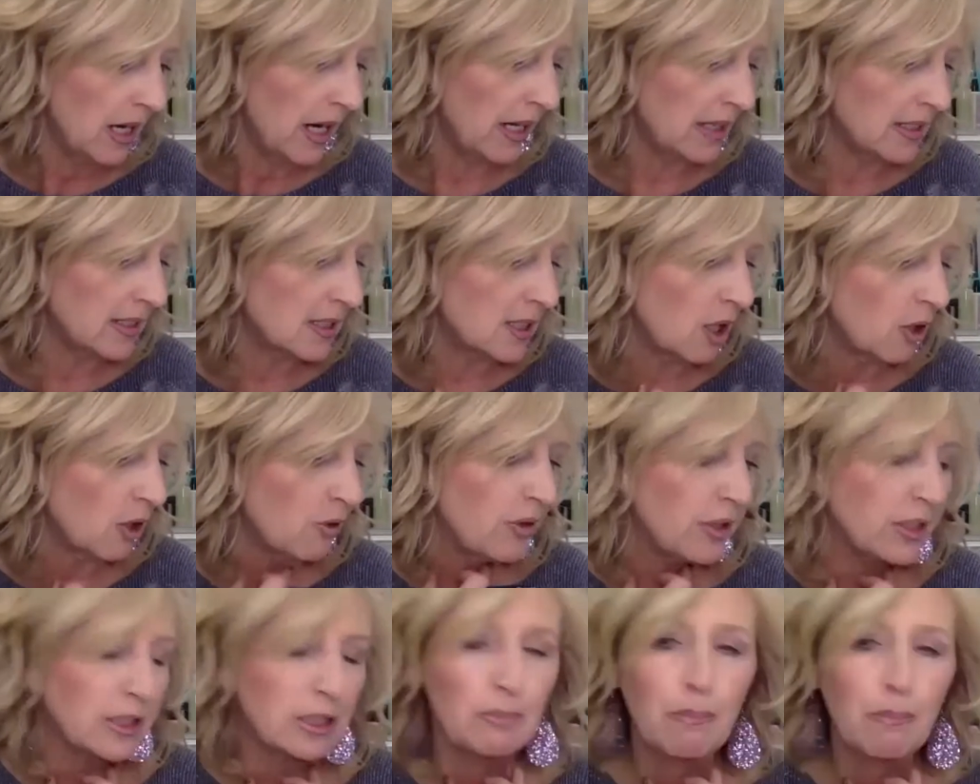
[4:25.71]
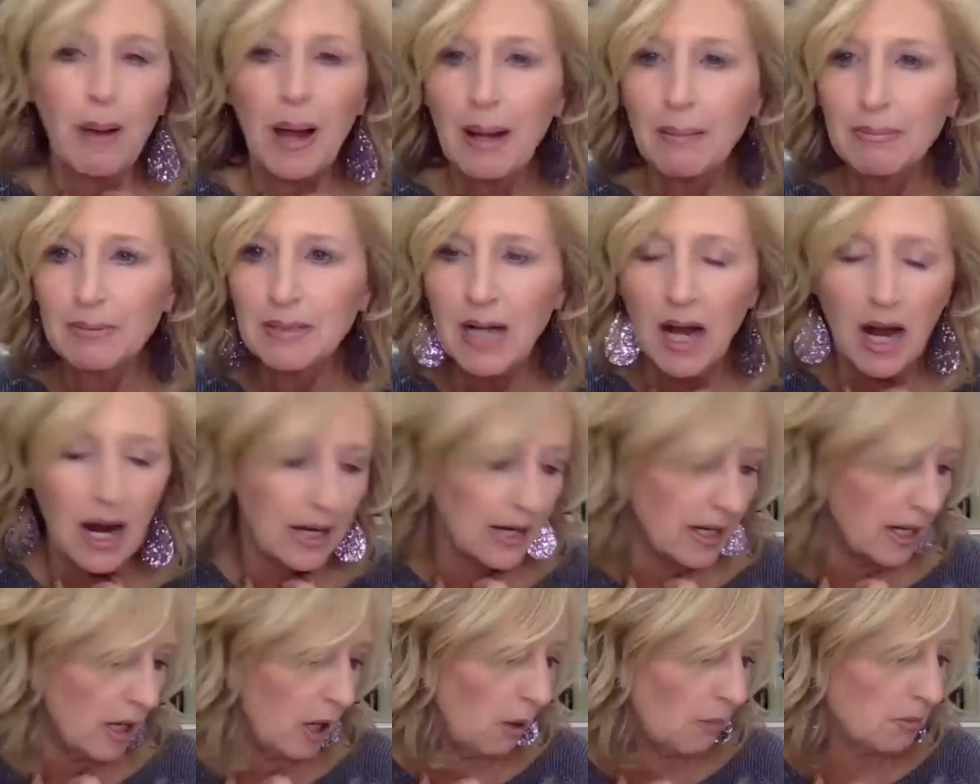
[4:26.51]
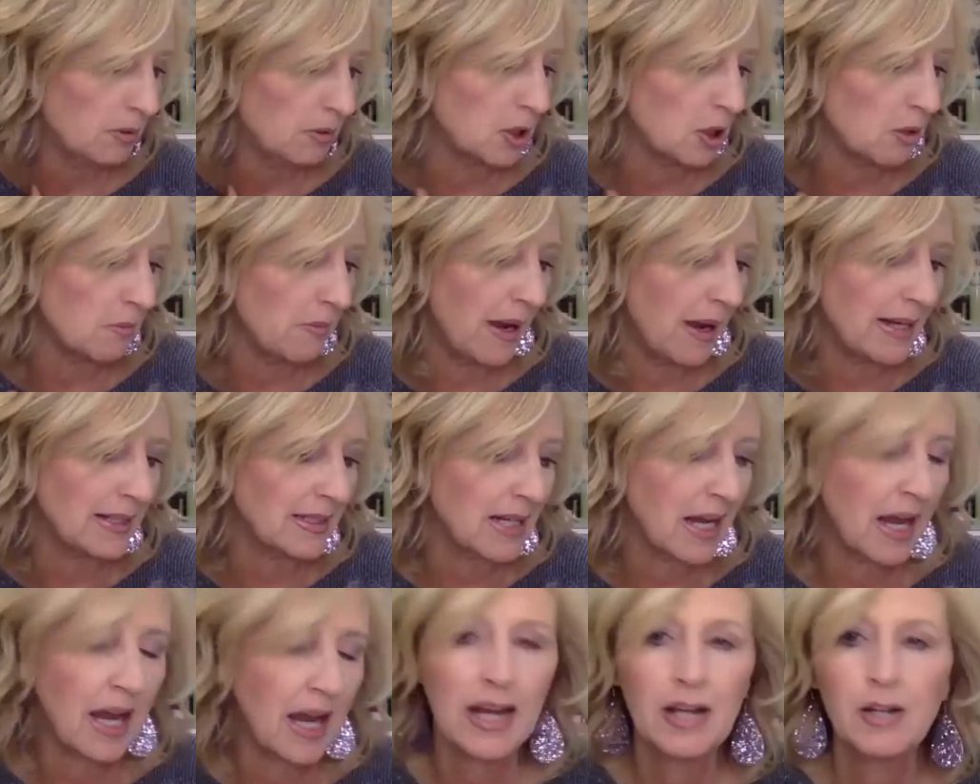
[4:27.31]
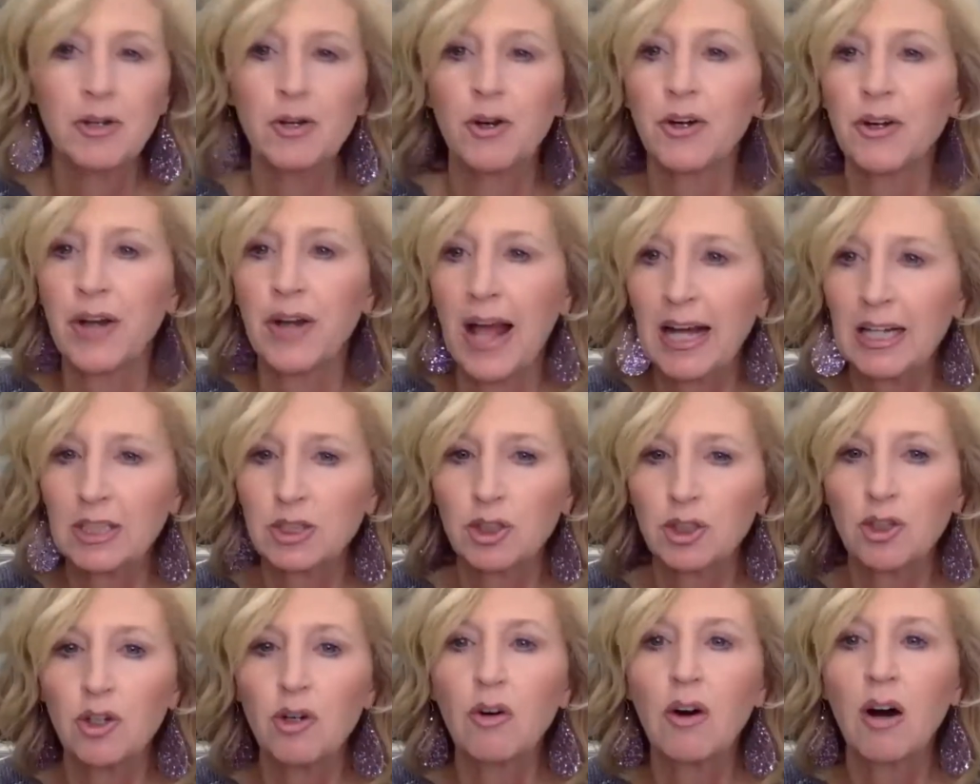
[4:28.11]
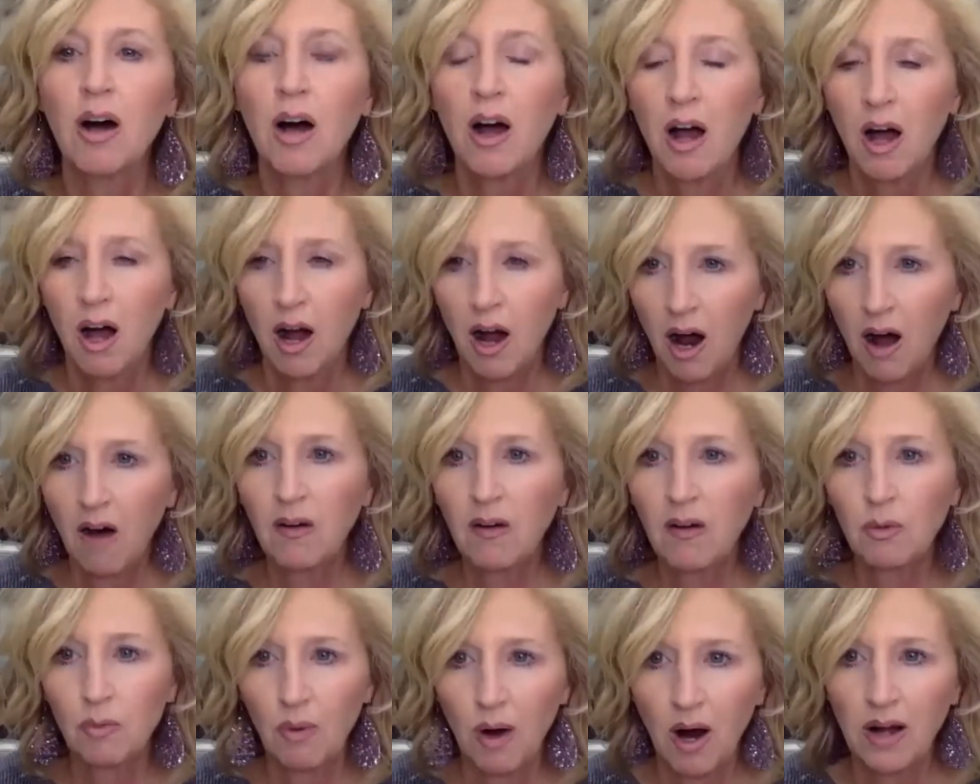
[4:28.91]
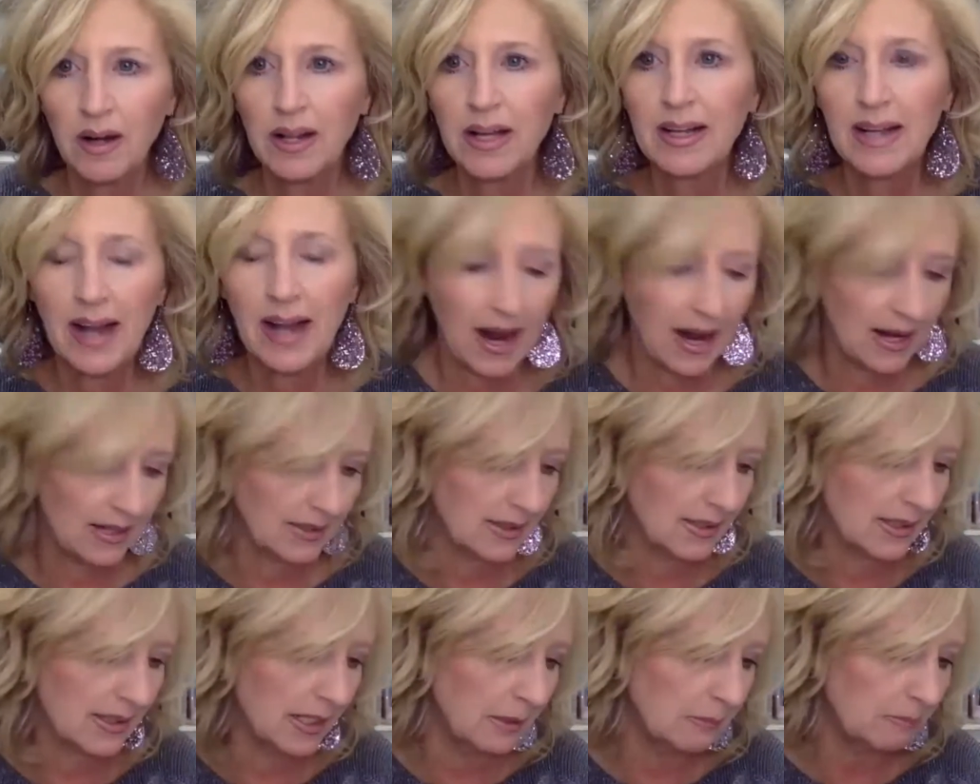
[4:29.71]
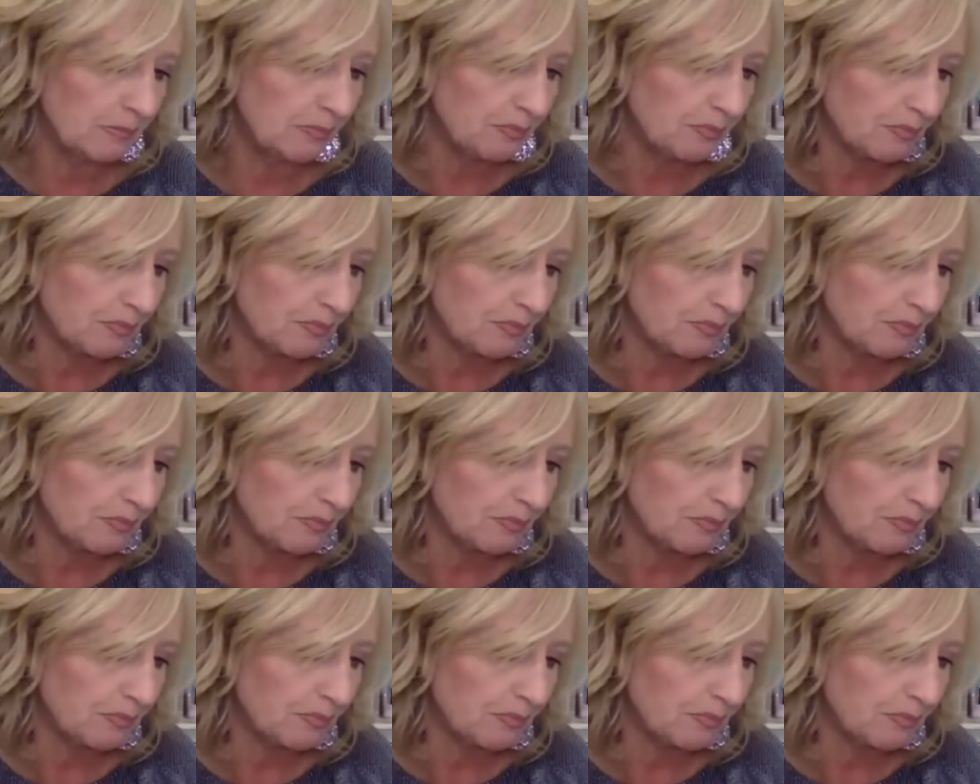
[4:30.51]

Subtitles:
And so this peptide helps to maintain your natural hyaluronic acid.